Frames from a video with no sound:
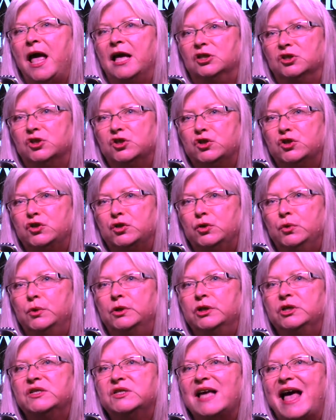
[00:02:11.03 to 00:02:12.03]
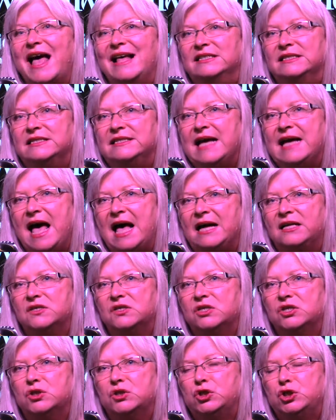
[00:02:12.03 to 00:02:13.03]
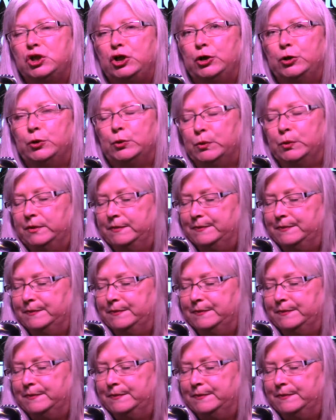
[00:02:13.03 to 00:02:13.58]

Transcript: and sewers and taxes too.